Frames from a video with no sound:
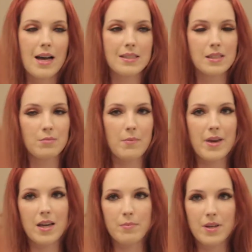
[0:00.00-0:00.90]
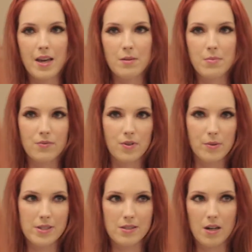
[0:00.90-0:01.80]
I did my makeup again before
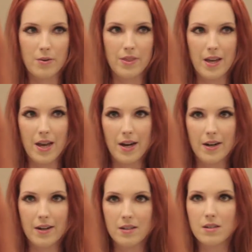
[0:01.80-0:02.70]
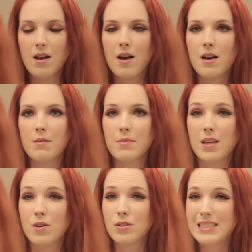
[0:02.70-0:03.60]
we start with the hair.
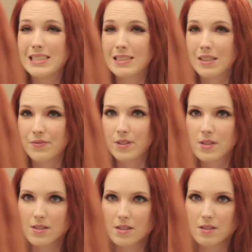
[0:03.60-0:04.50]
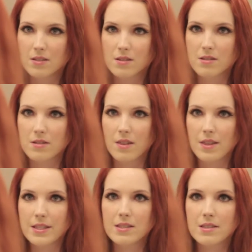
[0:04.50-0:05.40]
The only differences
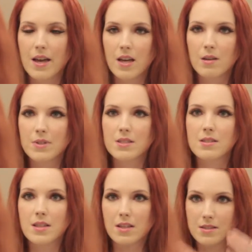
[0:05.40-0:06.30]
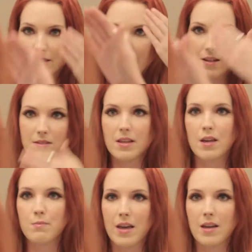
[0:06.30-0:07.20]
this time, it's the exact
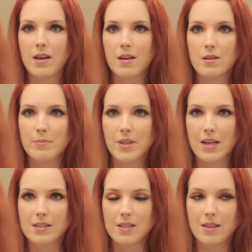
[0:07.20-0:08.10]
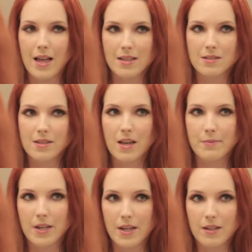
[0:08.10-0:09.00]
same makeup that I did last time
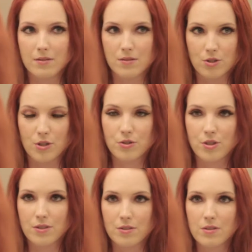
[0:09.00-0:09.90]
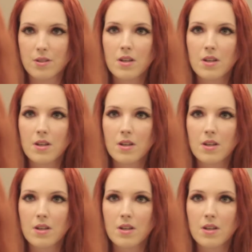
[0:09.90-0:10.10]
that I showed you.